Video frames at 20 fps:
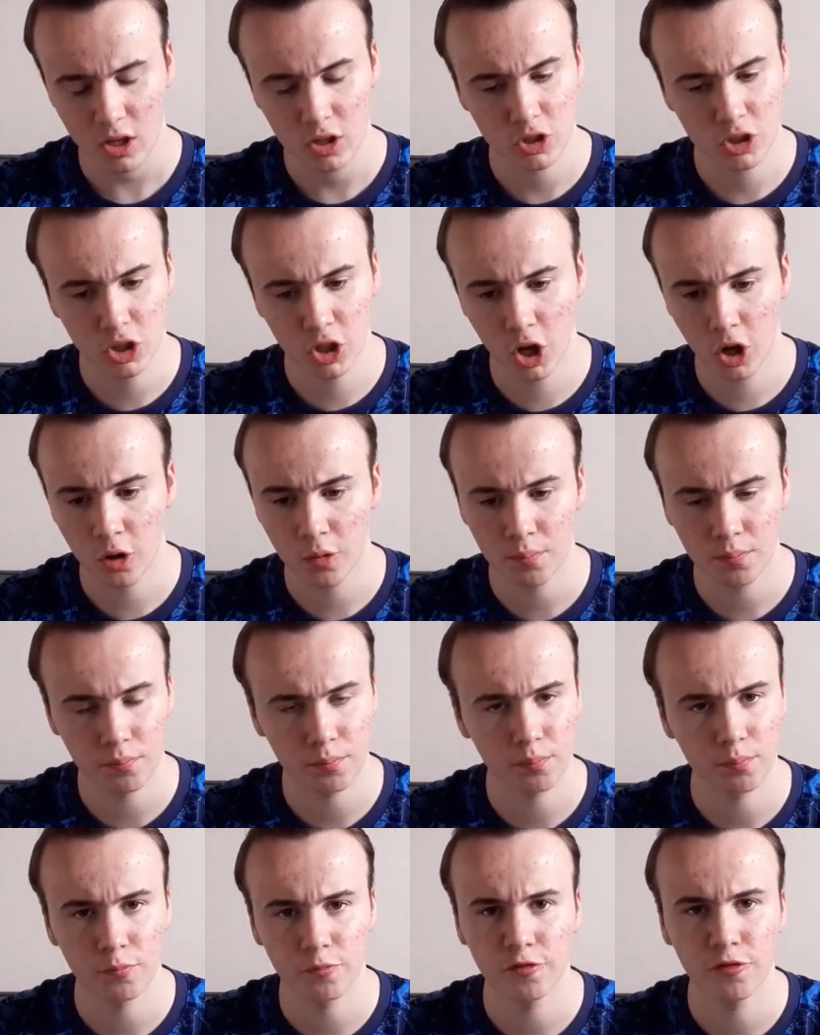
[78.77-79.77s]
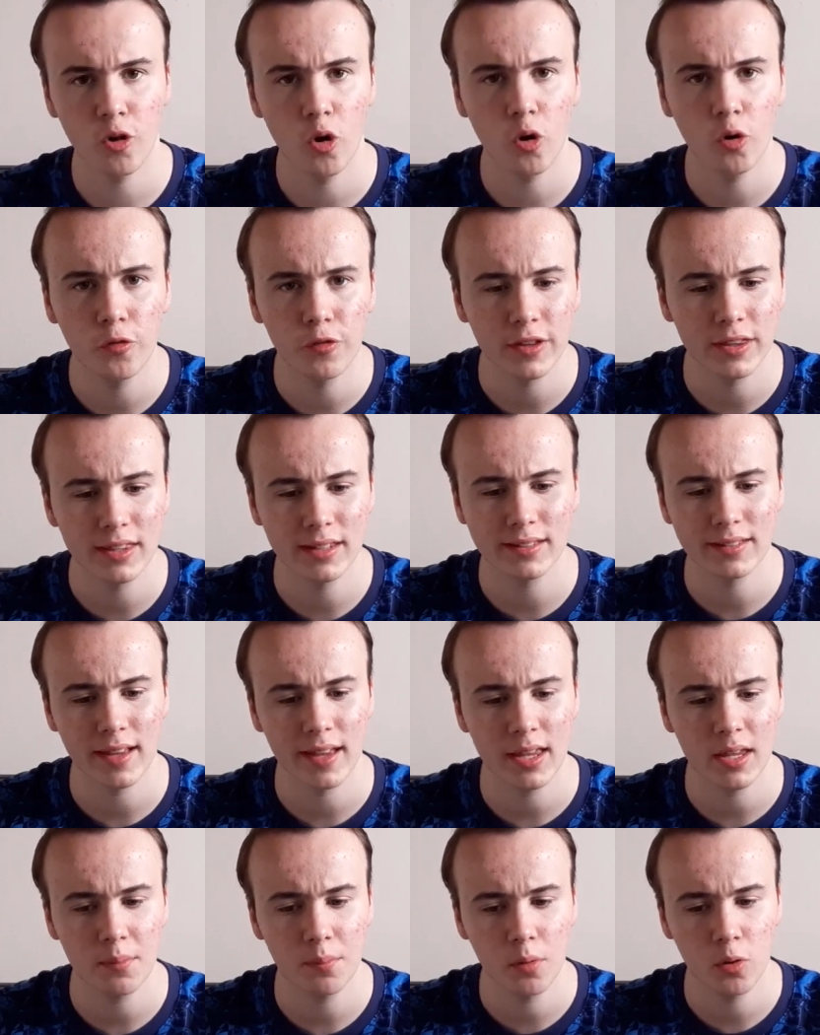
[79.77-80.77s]
You know, fourth in the
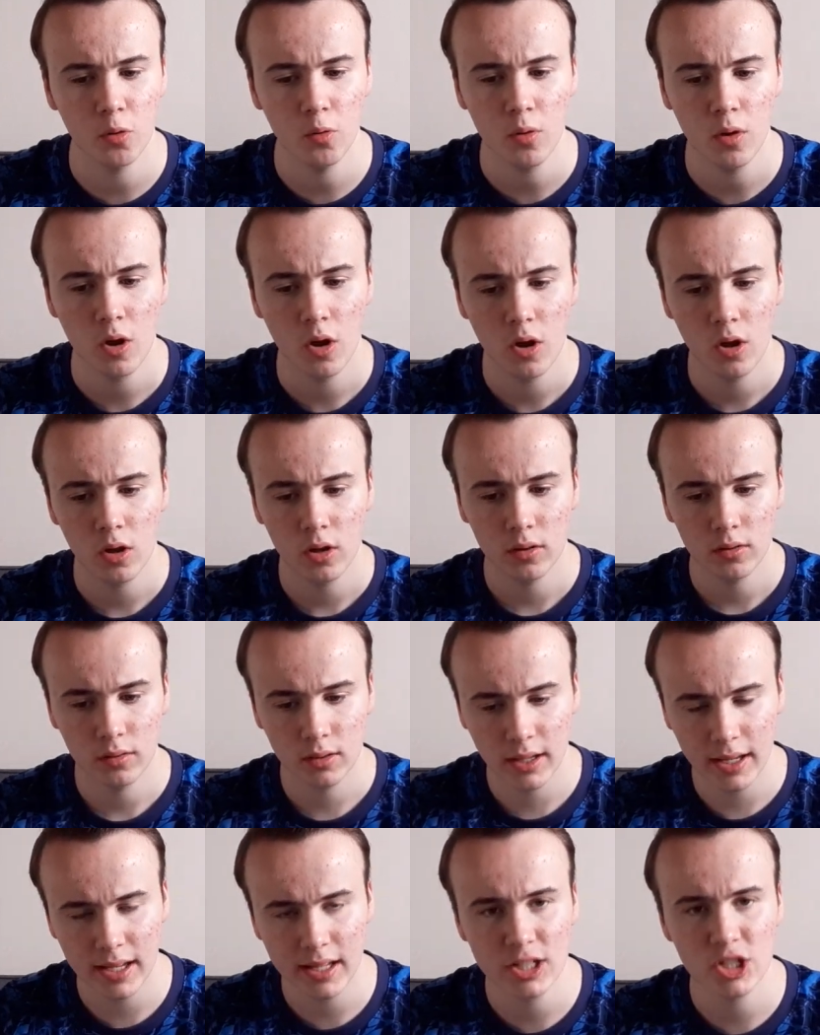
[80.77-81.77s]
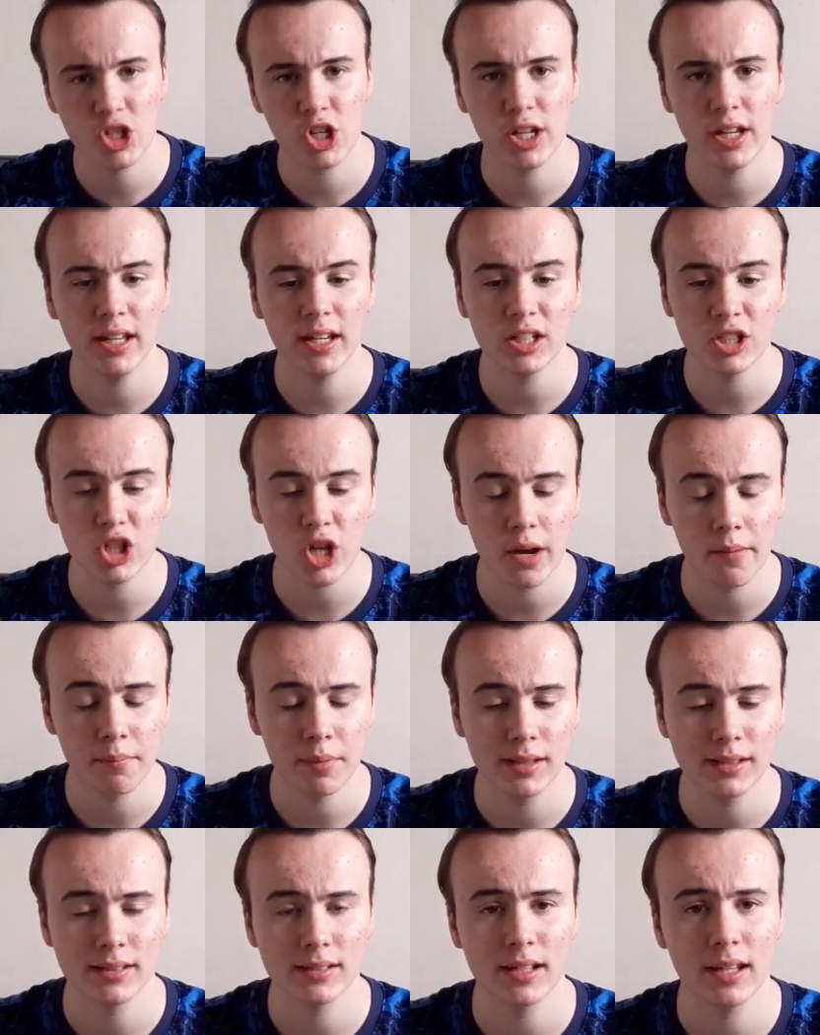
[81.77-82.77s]
table, in, in a
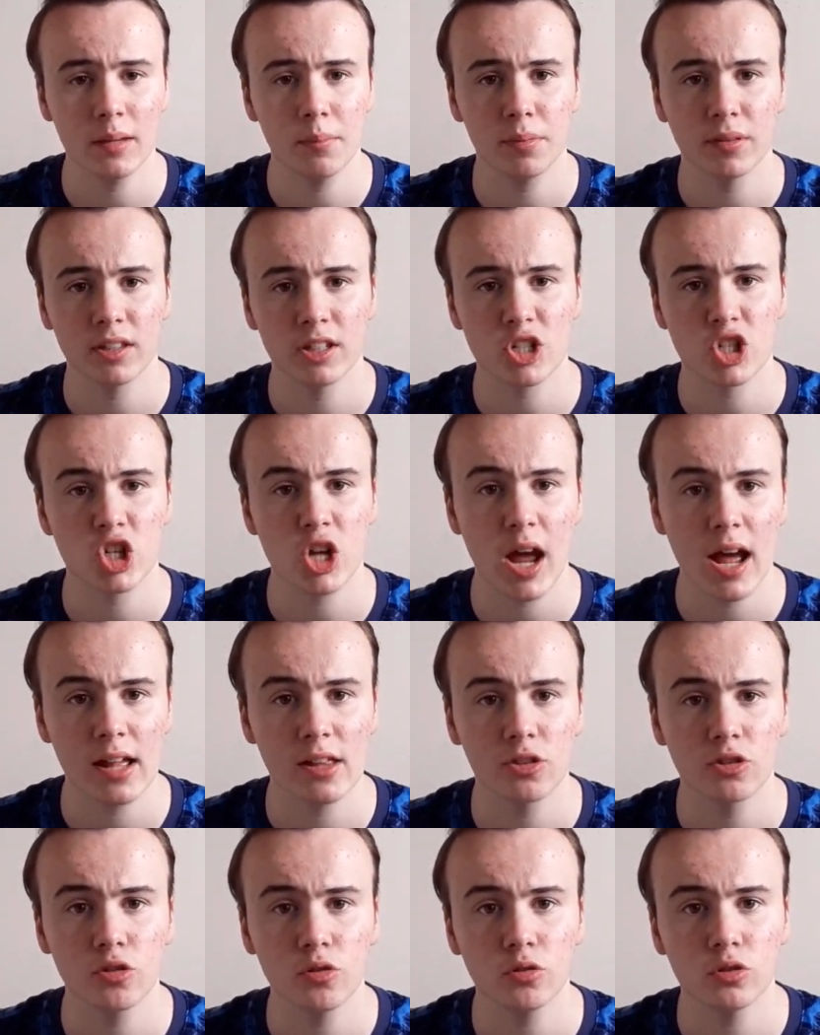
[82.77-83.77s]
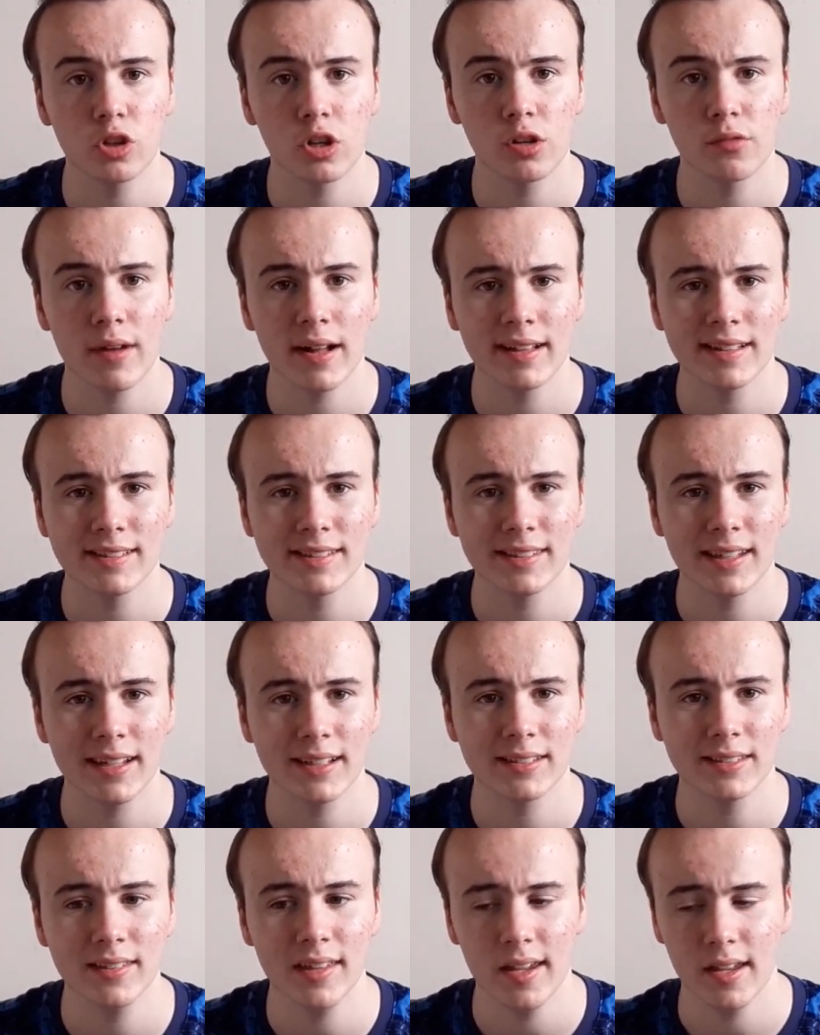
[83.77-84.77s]
Champions League position, and due to the round of
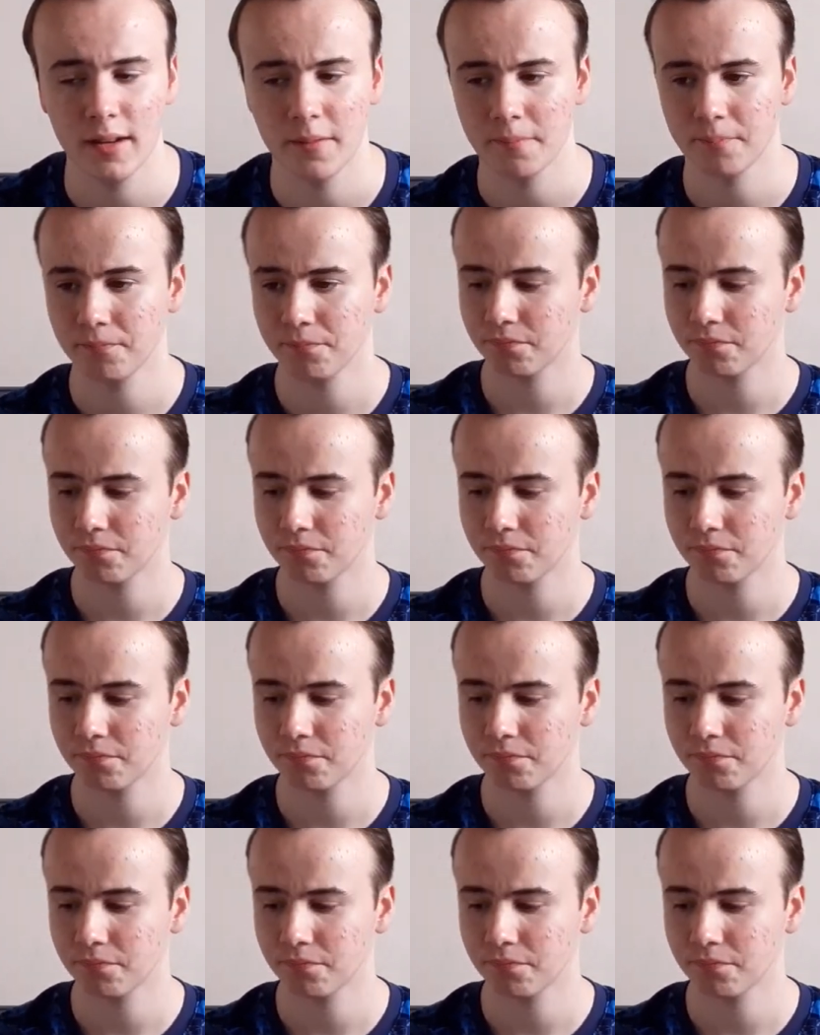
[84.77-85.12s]
16.